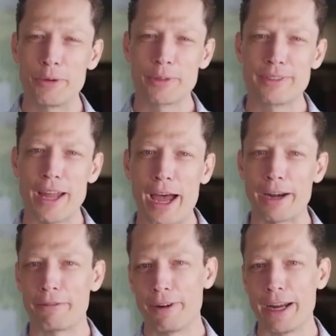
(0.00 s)
Gary was
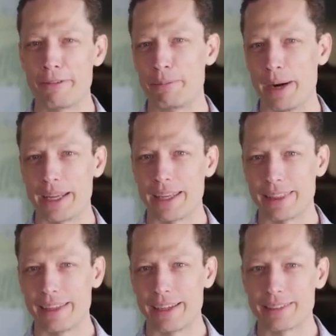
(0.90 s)
not afraid of
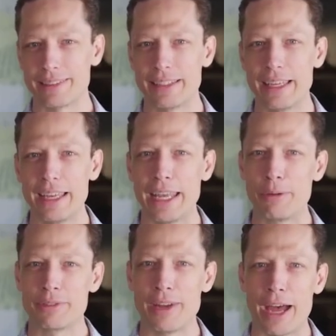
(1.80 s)
breaking things.
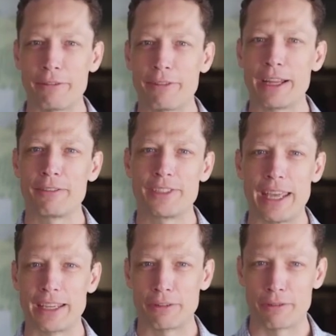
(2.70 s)
He was not afraid
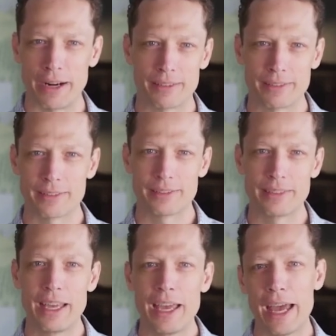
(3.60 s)
of taking
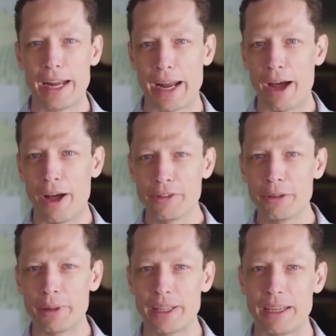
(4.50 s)
risks, and I
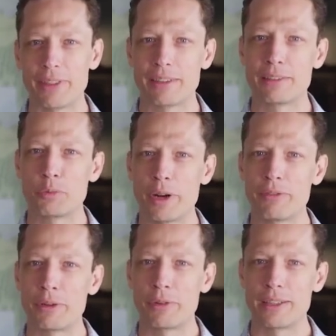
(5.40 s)
also believe this is
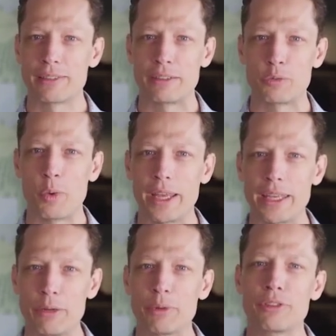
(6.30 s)
one of the reasons
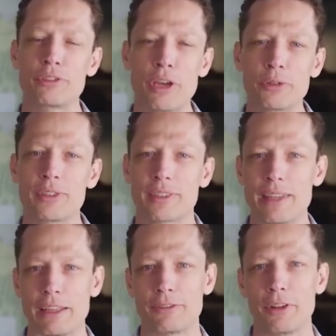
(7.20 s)
why he was so
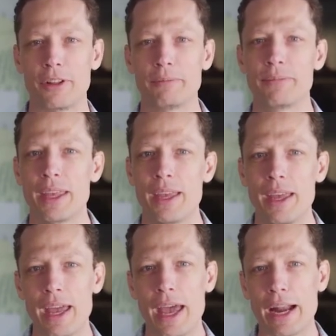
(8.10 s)
successful.
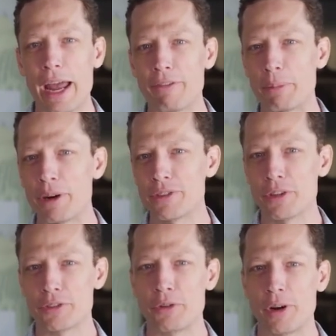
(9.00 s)
And I have a
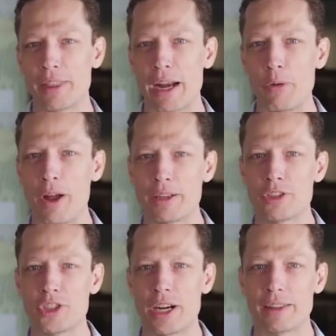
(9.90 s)
personal story that I
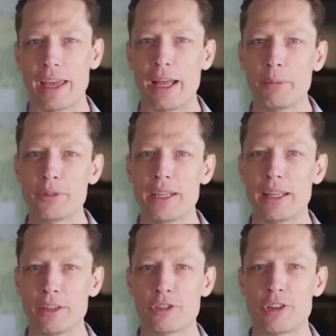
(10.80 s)
want to share that helps
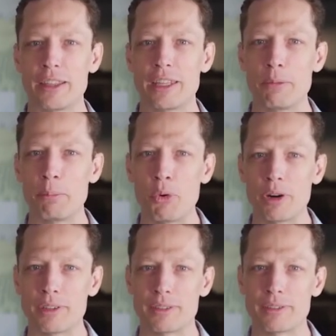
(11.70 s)
to illustrate the
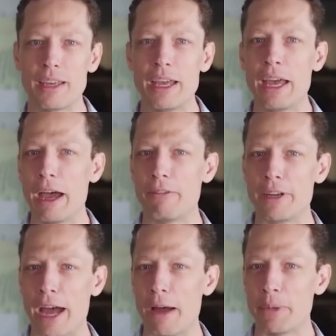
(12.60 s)
importance of